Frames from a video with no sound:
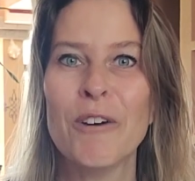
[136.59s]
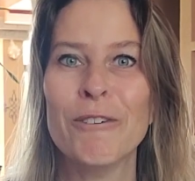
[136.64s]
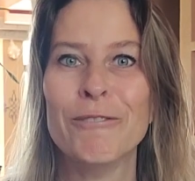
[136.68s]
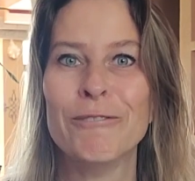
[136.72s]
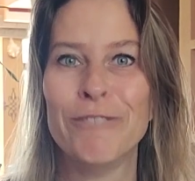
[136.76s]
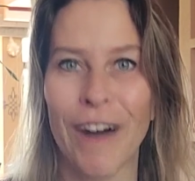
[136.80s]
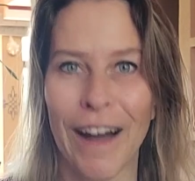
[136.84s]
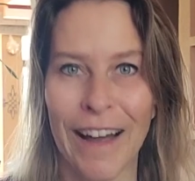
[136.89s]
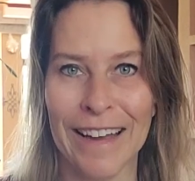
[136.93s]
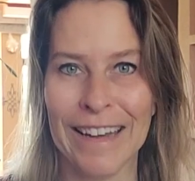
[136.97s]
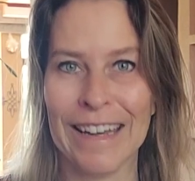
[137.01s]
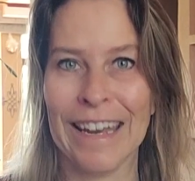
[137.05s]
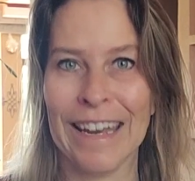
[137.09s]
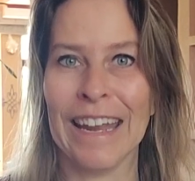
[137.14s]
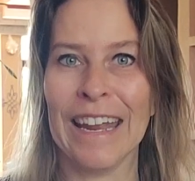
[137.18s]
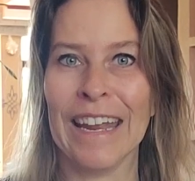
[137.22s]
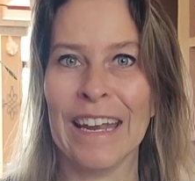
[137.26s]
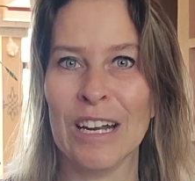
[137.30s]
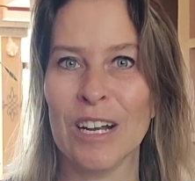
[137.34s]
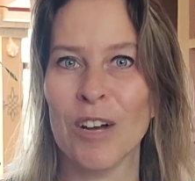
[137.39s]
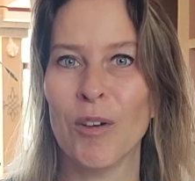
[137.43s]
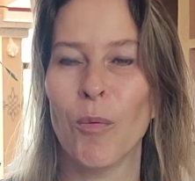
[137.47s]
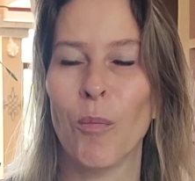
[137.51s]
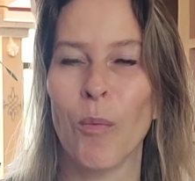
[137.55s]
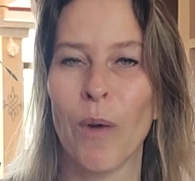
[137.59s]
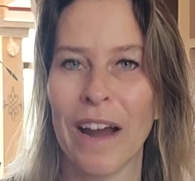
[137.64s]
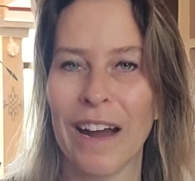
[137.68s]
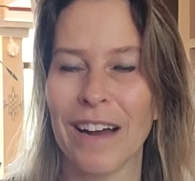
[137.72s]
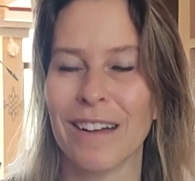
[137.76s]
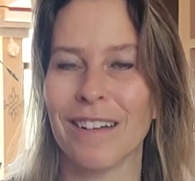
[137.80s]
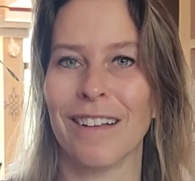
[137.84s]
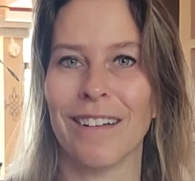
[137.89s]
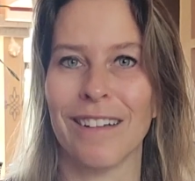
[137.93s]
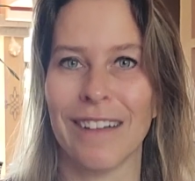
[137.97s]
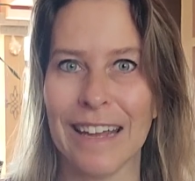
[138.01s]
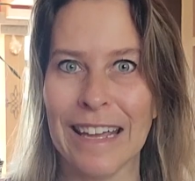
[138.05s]
finding
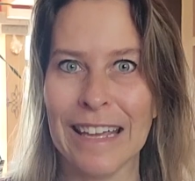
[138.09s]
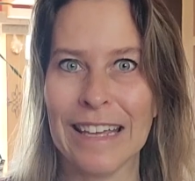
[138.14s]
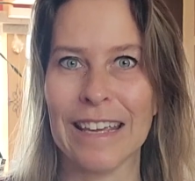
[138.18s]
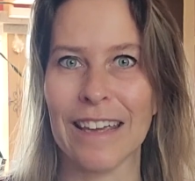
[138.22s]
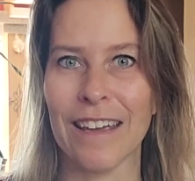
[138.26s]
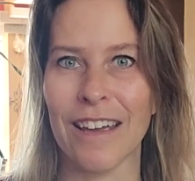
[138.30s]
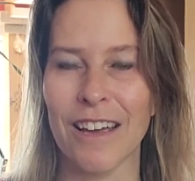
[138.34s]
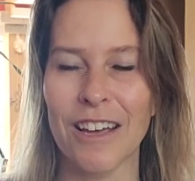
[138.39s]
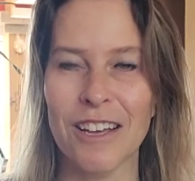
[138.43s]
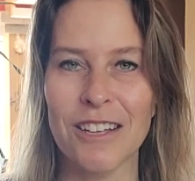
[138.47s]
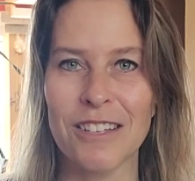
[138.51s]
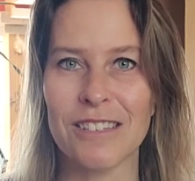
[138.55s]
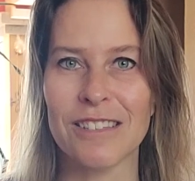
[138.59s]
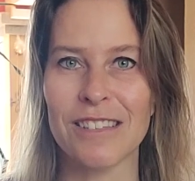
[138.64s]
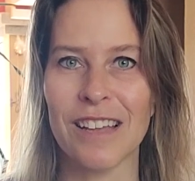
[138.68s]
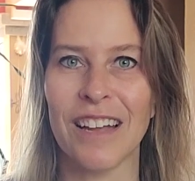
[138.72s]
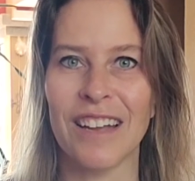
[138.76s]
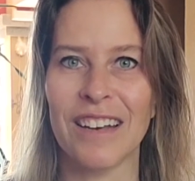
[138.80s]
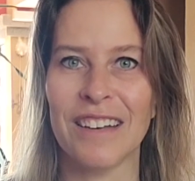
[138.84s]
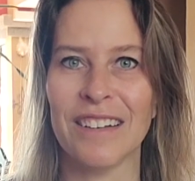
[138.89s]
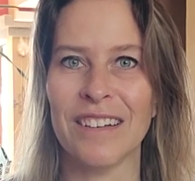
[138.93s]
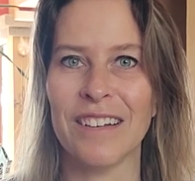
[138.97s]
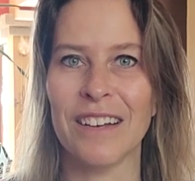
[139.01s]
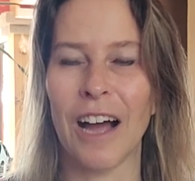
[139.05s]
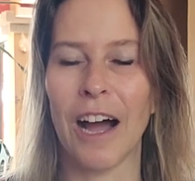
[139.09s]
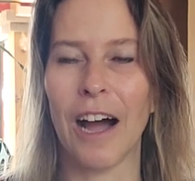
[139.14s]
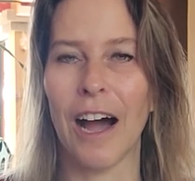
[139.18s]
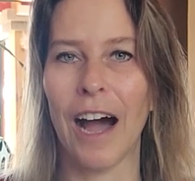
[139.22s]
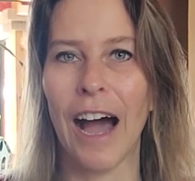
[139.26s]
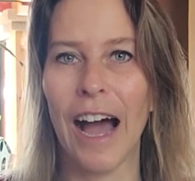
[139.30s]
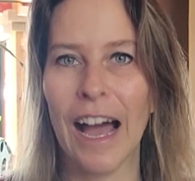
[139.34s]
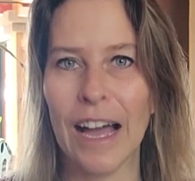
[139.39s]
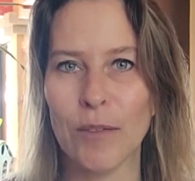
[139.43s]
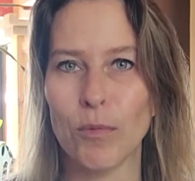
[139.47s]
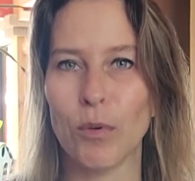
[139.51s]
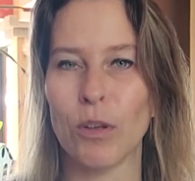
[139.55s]
where the link is, and
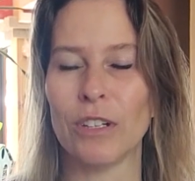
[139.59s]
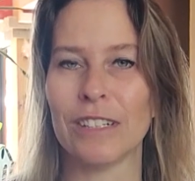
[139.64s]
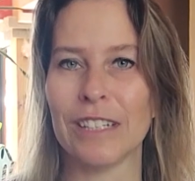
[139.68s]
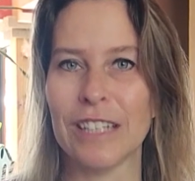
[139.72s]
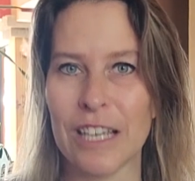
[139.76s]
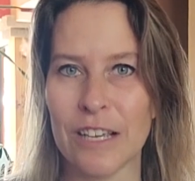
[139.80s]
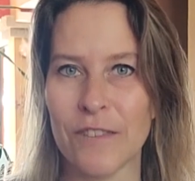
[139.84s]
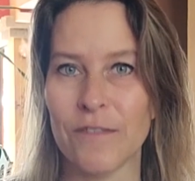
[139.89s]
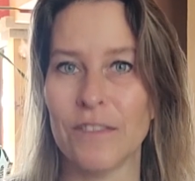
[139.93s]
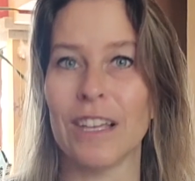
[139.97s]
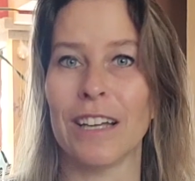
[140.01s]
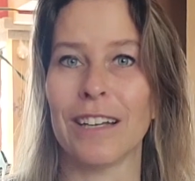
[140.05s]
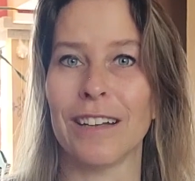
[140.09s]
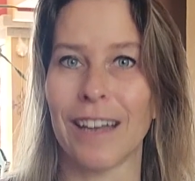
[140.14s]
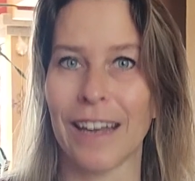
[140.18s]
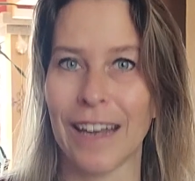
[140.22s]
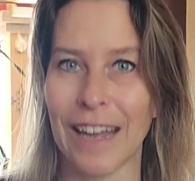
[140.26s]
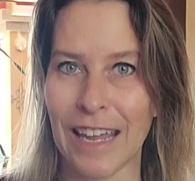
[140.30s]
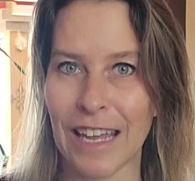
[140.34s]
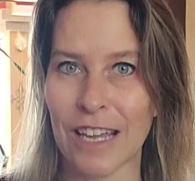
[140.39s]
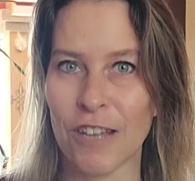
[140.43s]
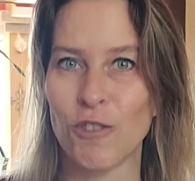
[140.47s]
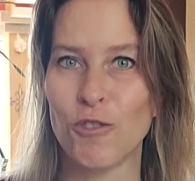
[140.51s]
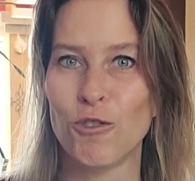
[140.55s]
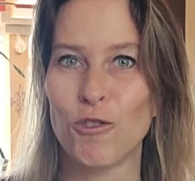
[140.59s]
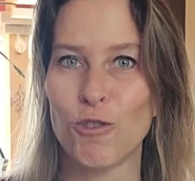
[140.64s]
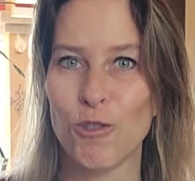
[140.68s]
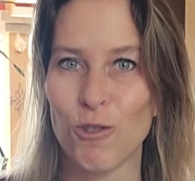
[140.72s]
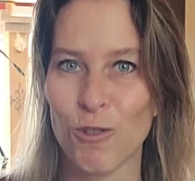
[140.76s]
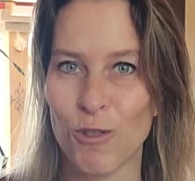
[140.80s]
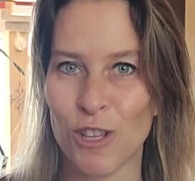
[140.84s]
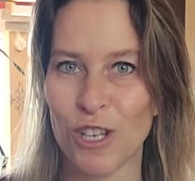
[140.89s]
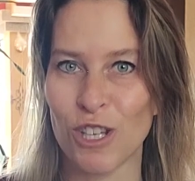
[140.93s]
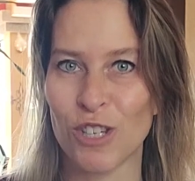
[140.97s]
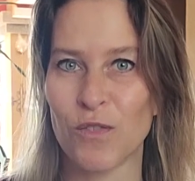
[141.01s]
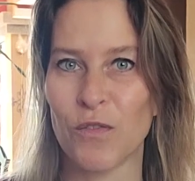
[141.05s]
I will leave the link
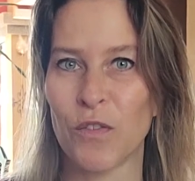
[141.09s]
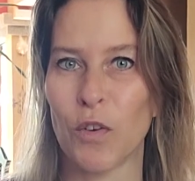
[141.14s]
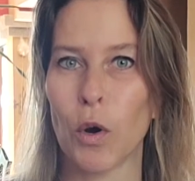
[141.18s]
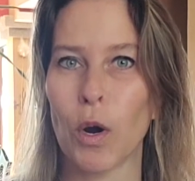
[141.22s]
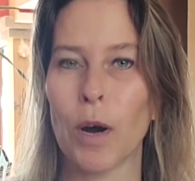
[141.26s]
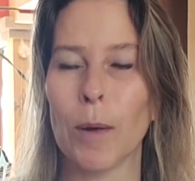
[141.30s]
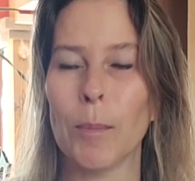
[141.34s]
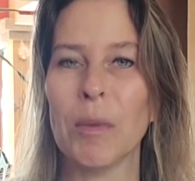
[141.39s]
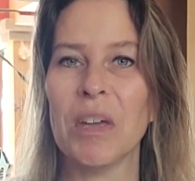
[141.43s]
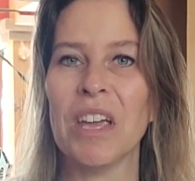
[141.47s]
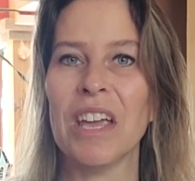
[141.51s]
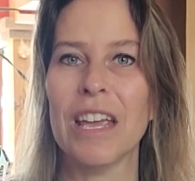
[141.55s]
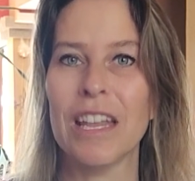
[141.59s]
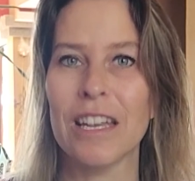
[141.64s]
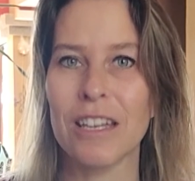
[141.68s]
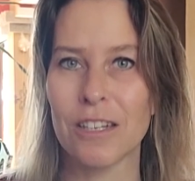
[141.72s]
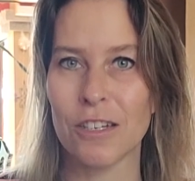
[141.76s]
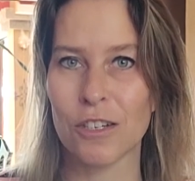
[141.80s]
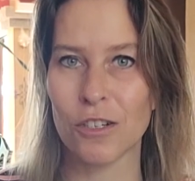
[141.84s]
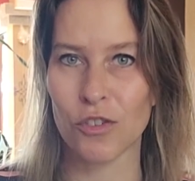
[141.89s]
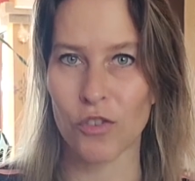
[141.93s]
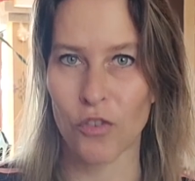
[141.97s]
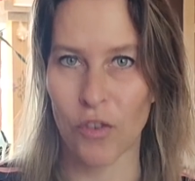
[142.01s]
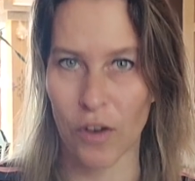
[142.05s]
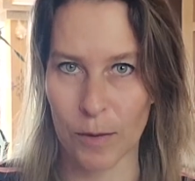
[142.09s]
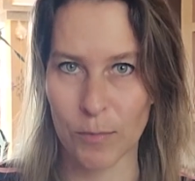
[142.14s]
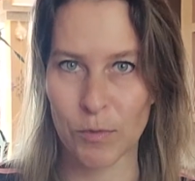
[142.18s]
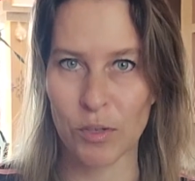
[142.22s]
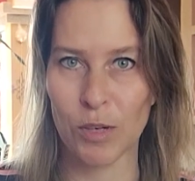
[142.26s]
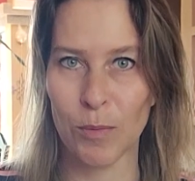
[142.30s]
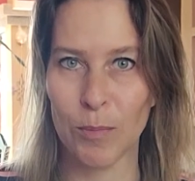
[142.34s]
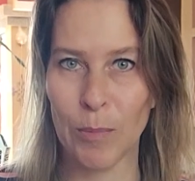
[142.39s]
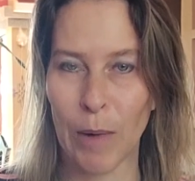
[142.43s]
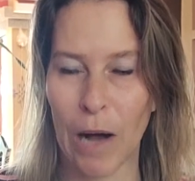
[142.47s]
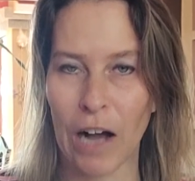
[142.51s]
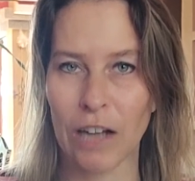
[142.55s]
to this form in the
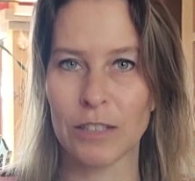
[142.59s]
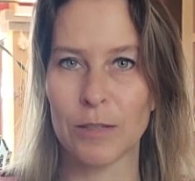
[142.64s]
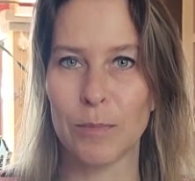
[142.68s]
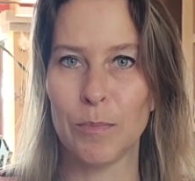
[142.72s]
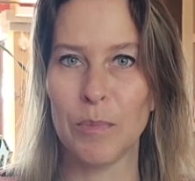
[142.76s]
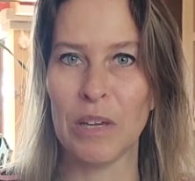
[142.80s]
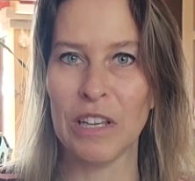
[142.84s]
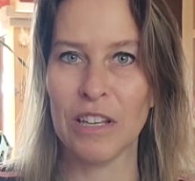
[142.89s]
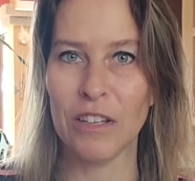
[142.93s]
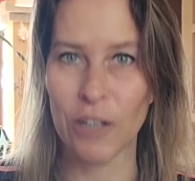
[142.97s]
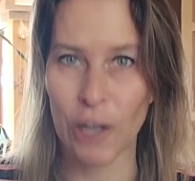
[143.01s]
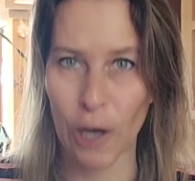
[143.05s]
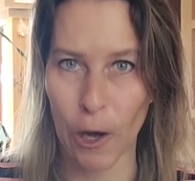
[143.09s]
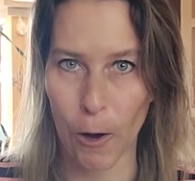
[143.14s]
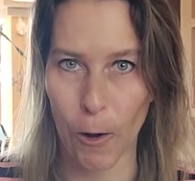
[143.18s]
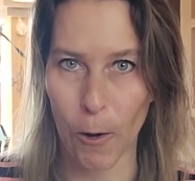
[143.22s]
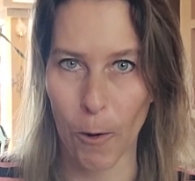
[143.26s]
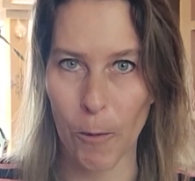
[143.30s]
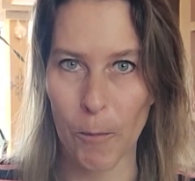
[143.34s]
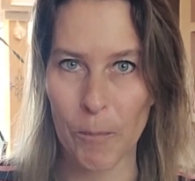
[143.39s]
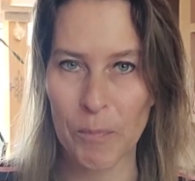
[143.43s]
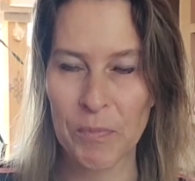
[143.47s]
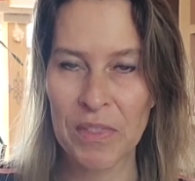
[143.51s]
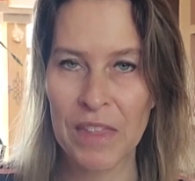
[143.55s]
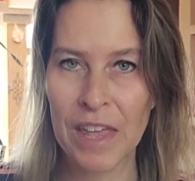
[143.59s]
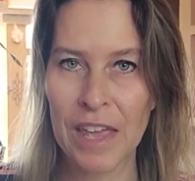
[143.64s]
description box below.